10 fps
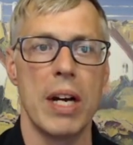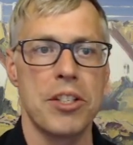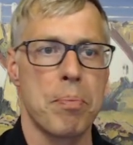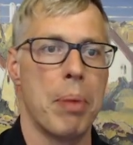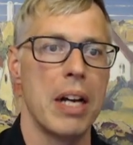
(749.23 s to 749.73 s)

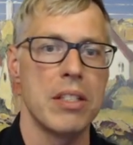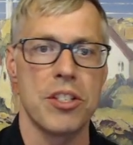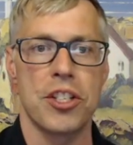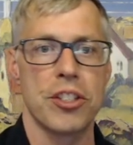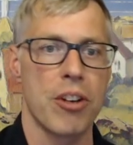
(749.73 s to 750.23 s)
which
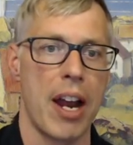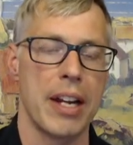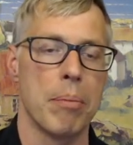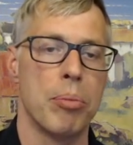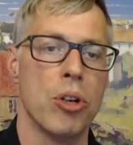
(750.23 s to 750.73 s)
buttons you're
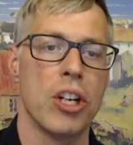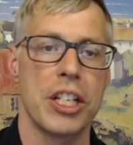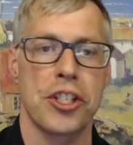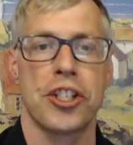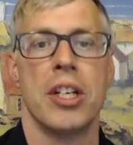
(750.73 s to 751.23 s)
trying to push.